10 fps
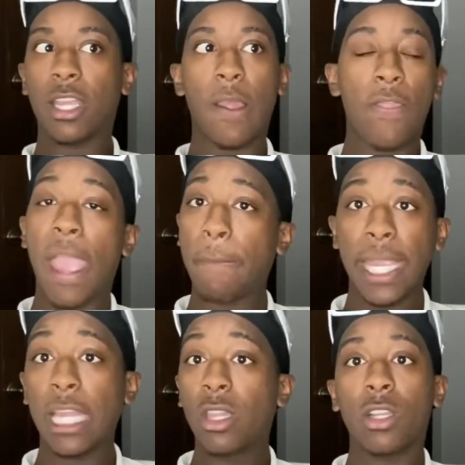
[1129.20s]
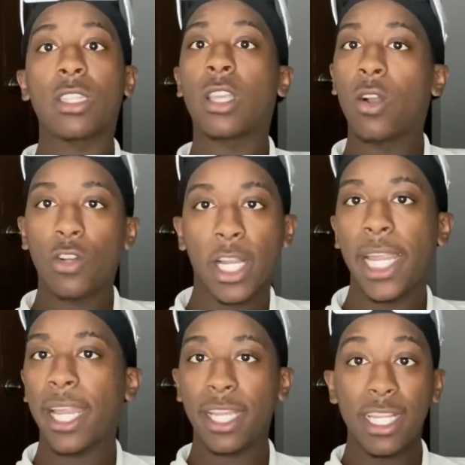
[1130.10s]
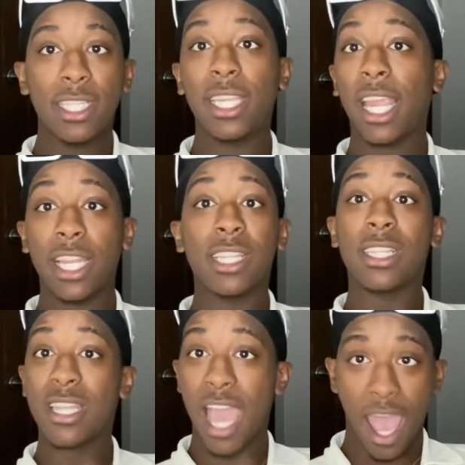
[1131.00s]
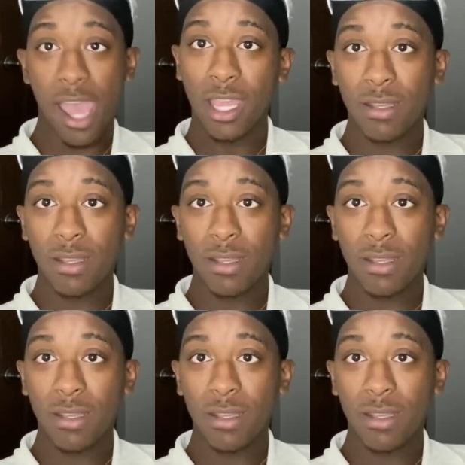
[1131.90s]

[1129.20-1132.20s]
they make it look so great and easy. And it's not.